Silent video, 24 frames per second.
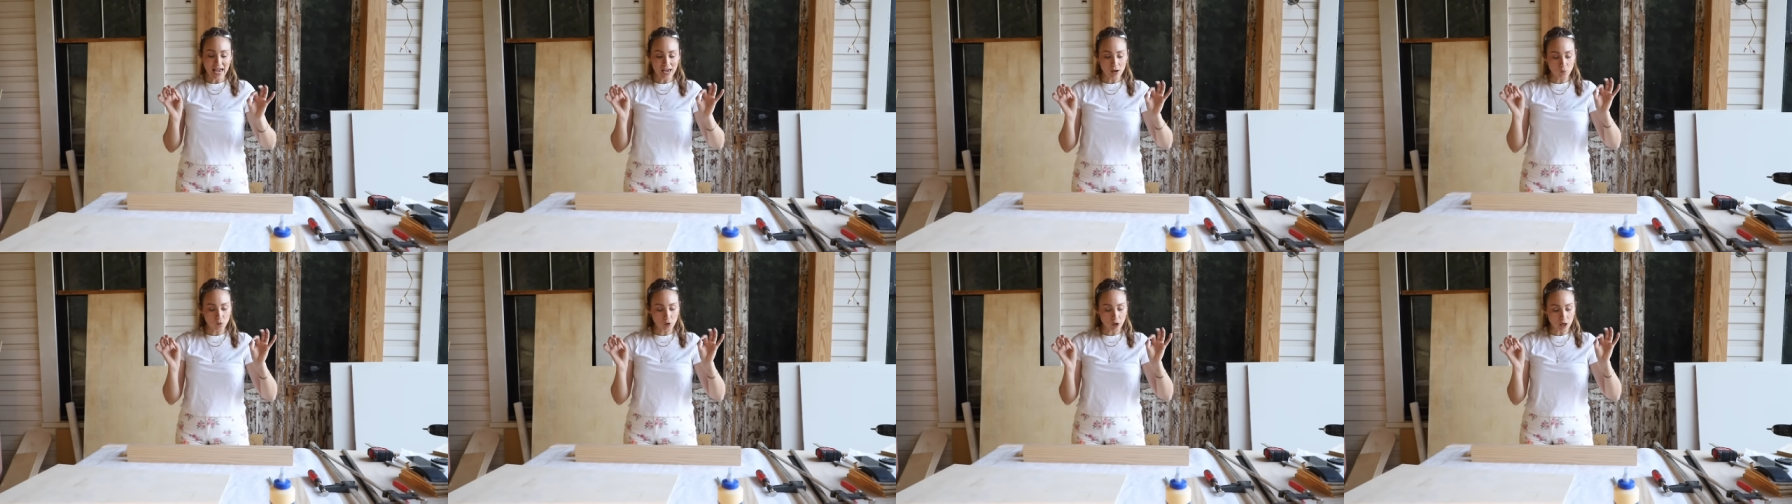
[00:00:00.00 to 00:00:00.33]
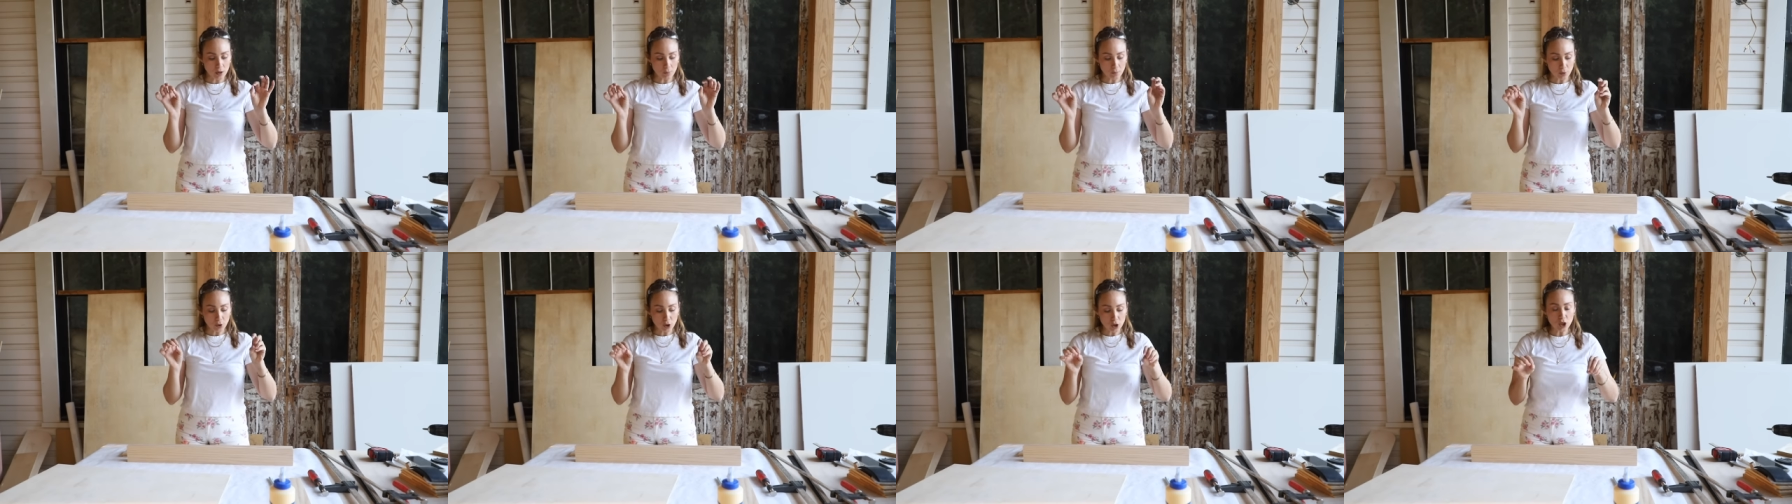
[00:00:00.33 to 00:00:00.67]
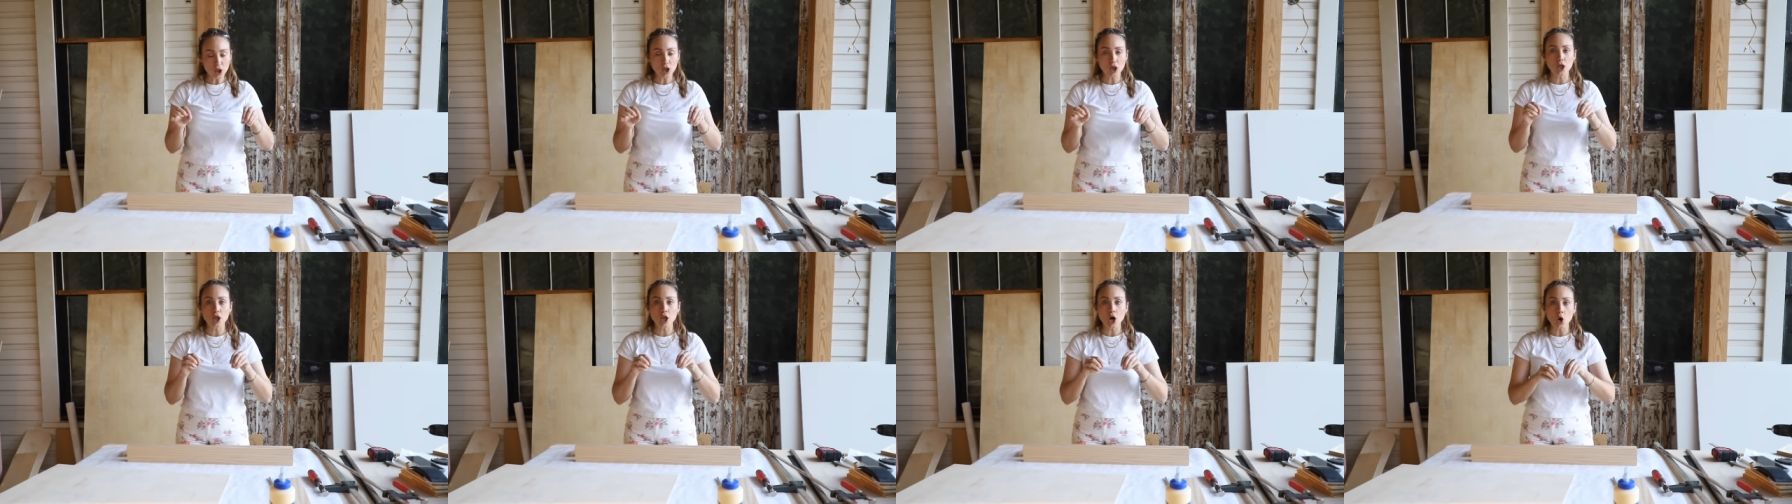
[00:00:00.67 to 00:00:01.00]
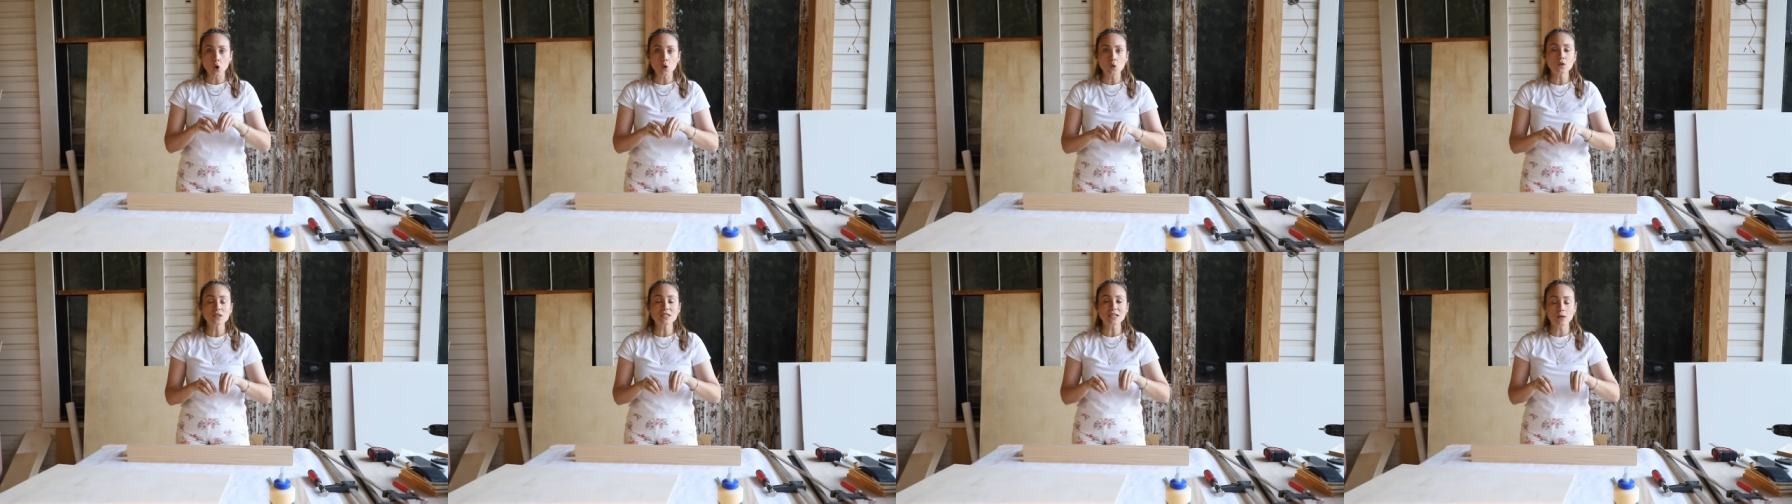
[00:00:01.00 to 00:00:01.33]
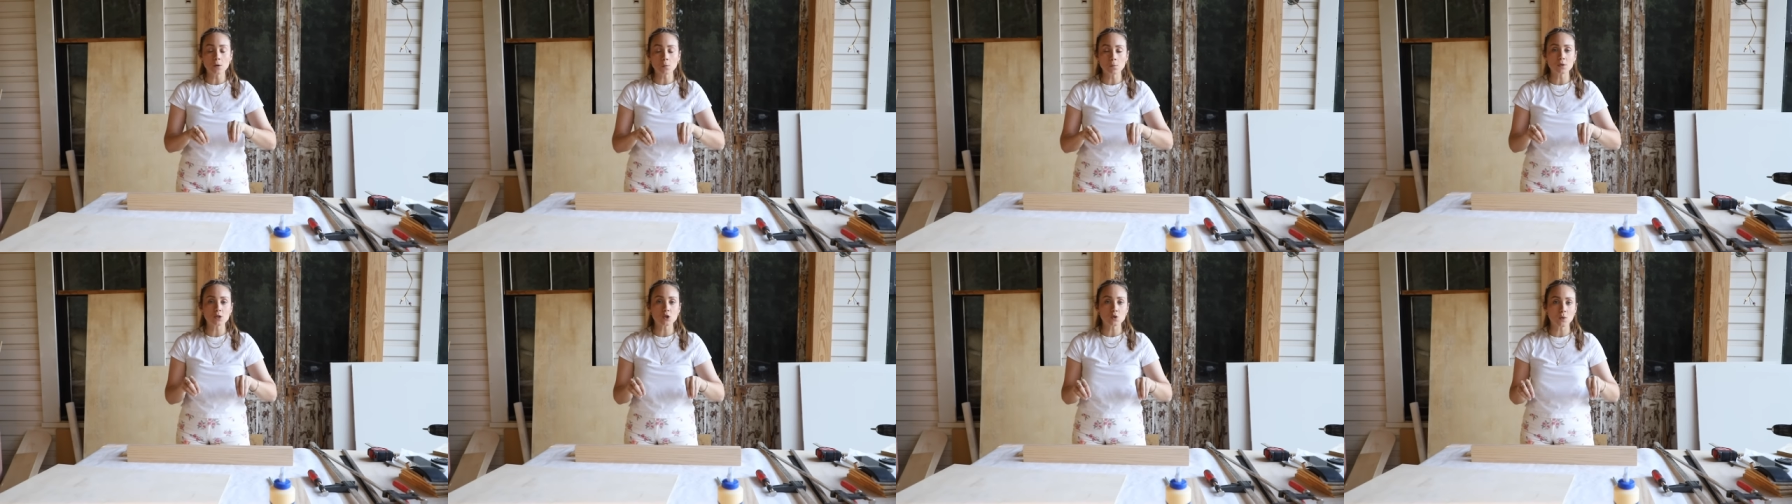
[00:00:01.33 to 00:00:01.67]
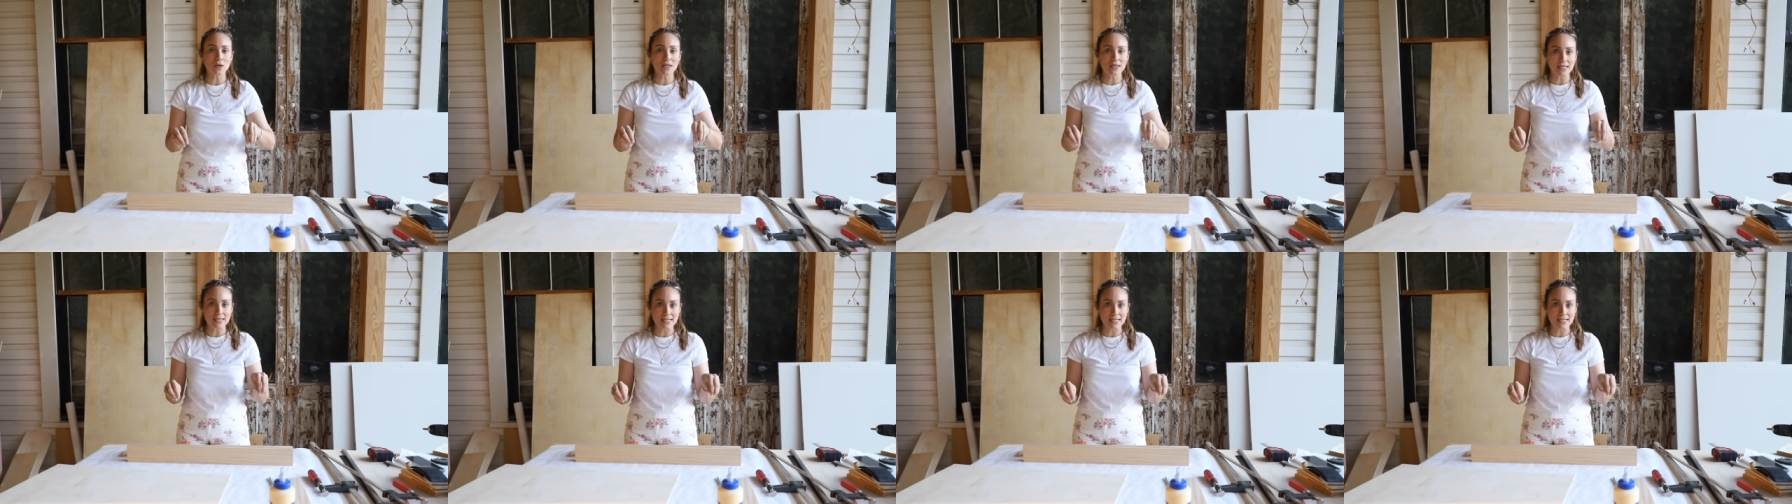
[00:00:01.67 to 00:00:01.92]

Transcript: And we're gonna put those in between